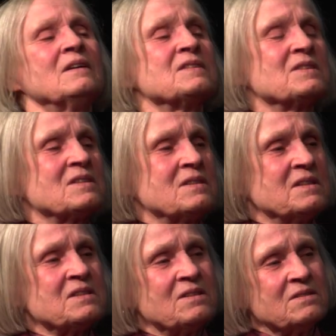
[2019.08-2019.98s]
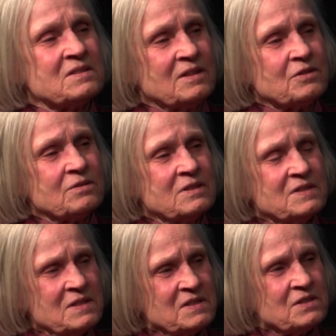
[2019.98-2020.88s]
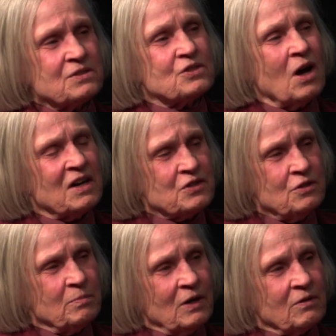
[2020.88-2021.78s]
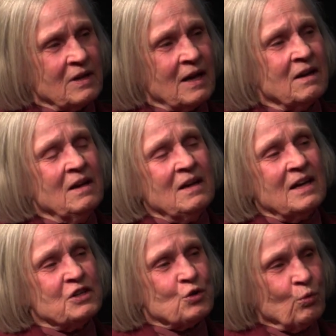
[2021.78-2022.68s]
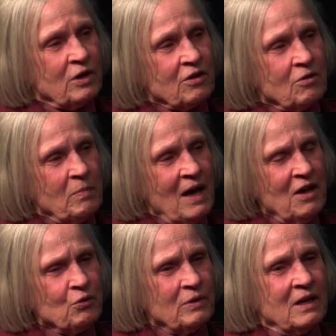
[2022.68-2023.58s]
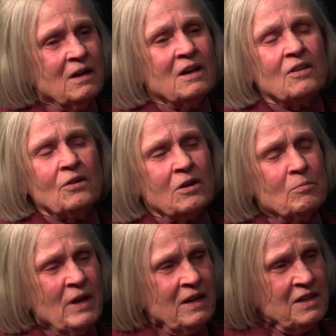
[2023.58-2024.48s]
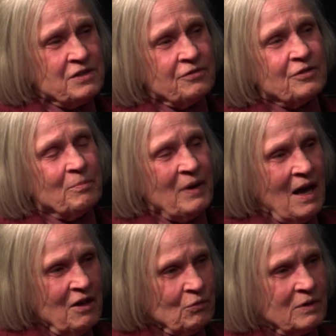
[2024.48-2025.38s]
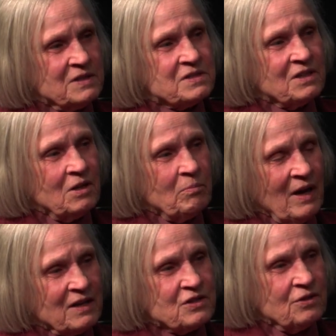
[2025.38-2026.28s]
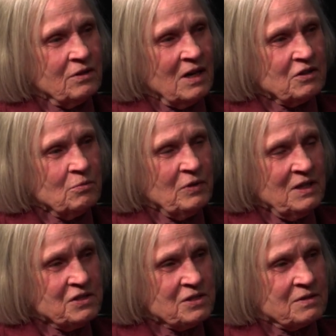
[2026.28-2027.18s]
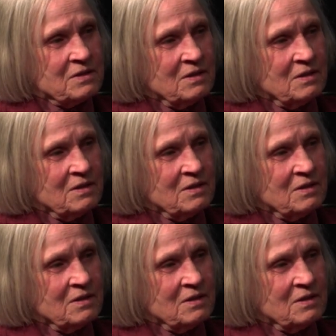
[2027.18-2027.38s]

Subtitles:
Success Skills Center exists, to talk to you about that and to work the pathway. There are many different pathways to get back to your occupation.